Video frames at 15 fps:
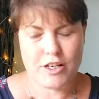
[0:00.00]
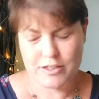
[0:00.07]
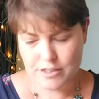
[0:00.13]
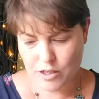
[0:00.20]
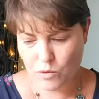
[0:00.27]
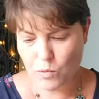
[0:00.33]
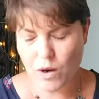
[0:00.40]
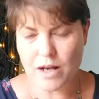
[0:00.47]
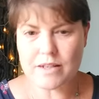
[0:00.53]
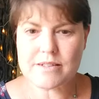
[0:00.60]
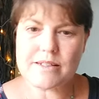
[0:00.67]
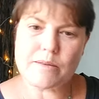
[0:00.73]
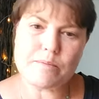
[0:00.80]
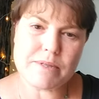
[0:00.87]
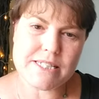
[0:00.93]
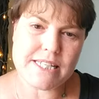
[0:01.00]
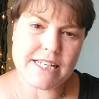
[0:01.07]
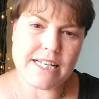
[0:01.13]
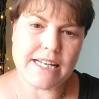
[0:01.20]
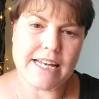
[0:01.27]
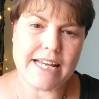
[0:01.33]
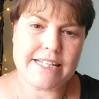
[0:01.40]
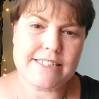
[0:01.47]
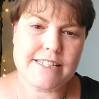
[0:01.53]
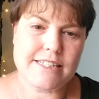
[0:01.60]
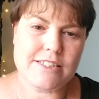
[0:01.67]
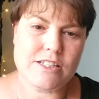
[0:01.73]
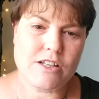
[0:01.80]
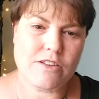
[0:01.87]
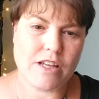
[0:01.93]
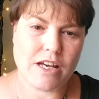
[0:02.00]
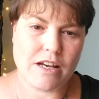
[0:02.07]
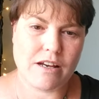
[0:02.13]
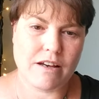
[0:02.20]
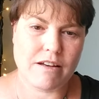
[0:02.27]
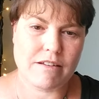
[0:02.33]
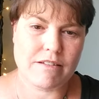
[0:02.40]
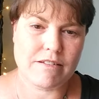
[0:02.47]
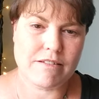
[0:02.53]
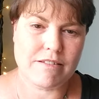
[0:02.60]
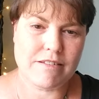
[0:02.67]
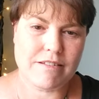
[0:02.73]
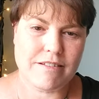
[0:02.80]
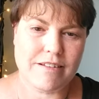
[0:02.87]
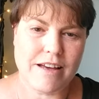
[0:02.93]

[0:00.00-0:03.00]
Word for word: So whilst I'm busy connecting to the earth,